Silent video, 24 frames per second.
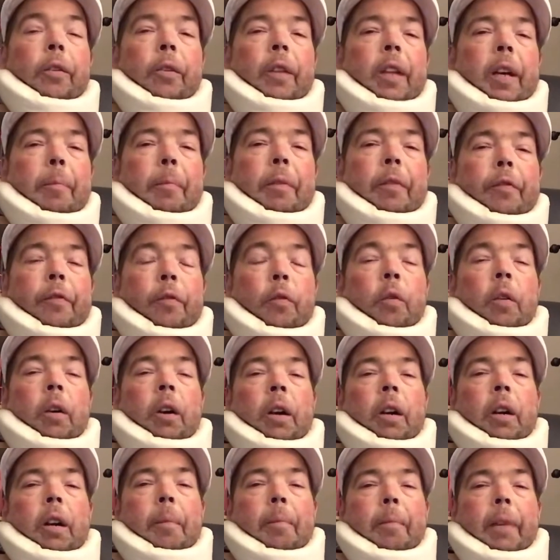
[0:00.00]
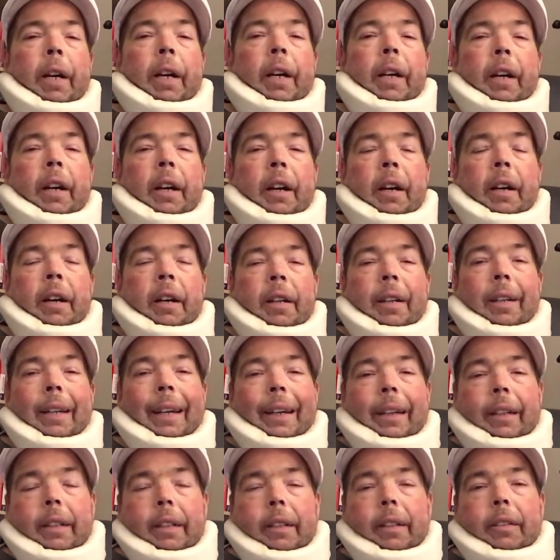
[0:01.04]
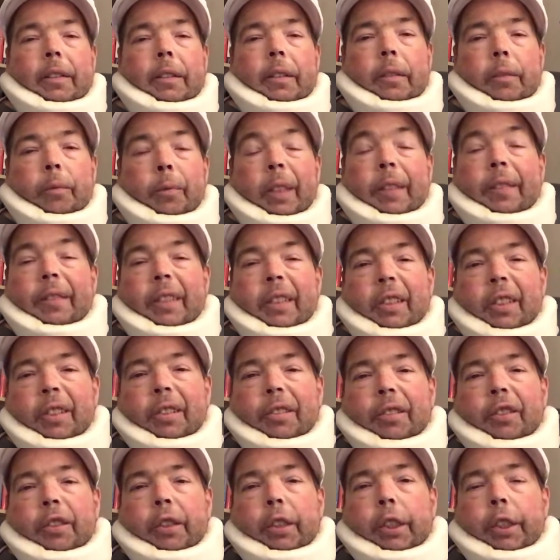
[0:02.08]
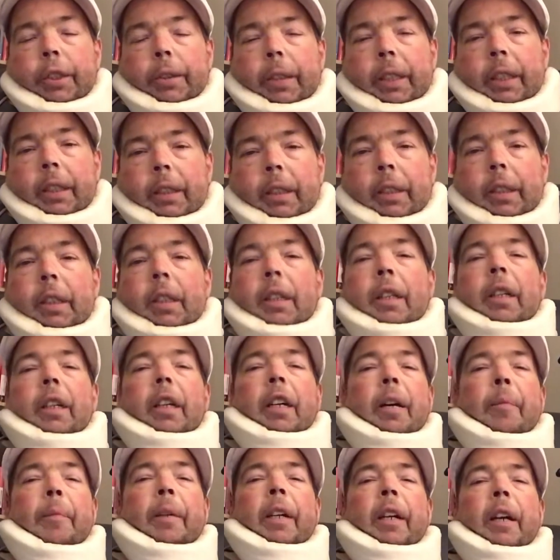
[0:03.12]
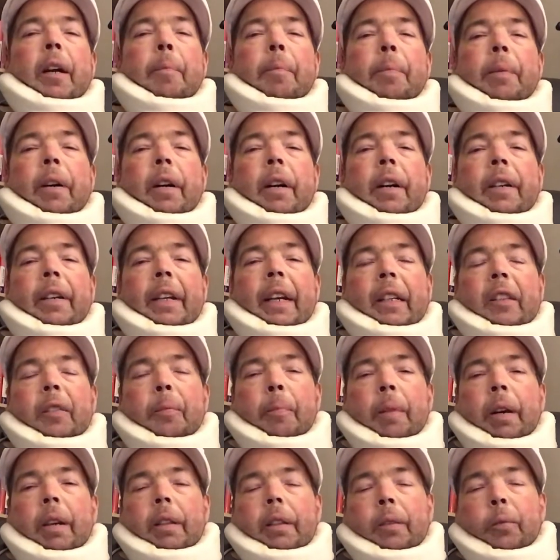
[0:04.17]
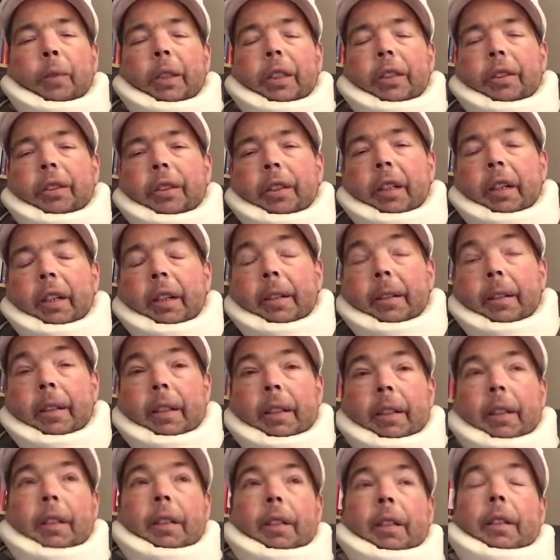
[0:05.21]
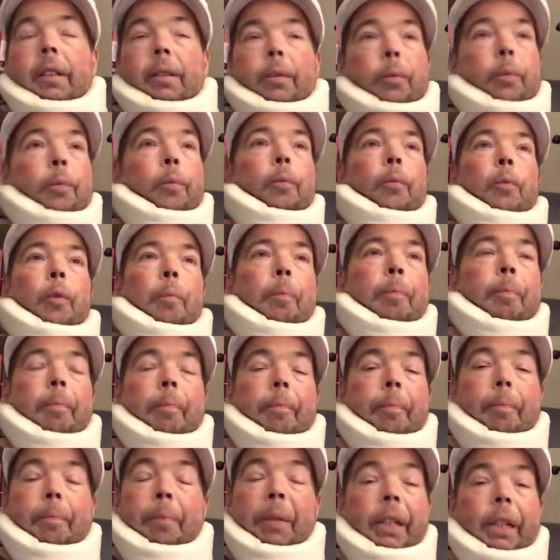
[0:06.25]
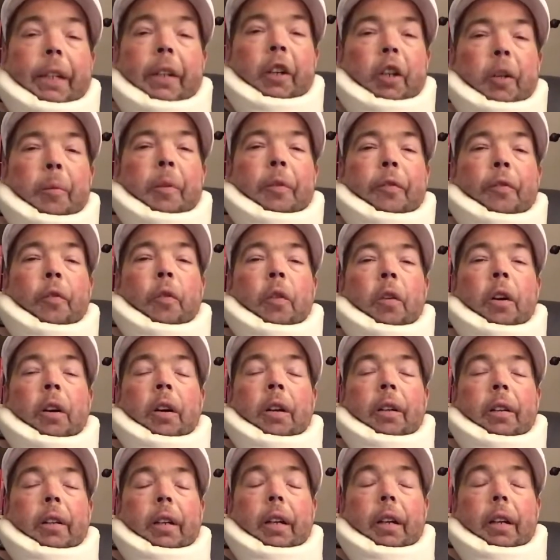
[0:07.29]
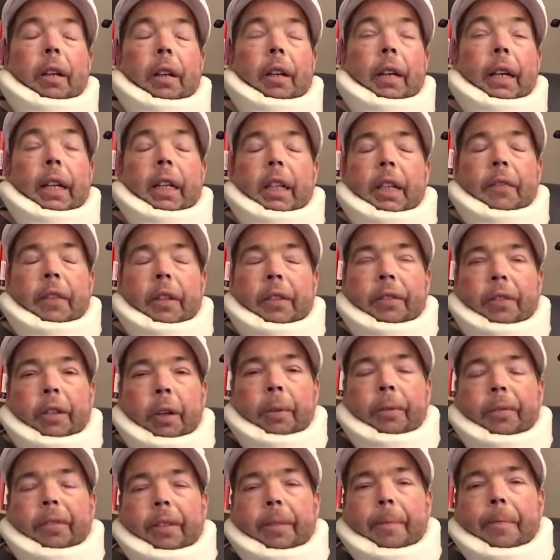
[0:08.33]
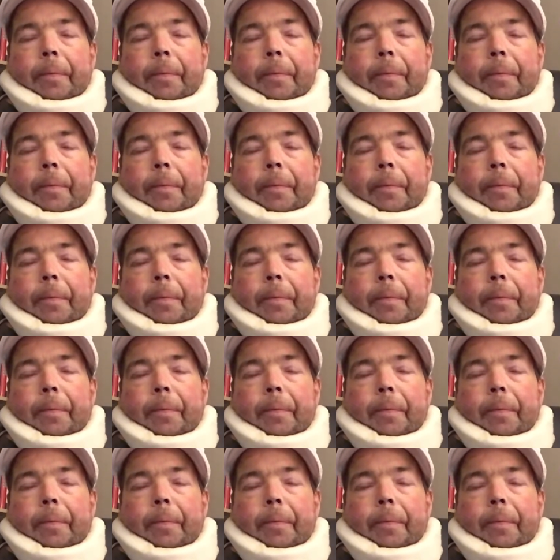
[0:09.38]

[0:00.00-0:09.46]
that before my neck revision surgery coming up next month, which will be here before any of us knows it.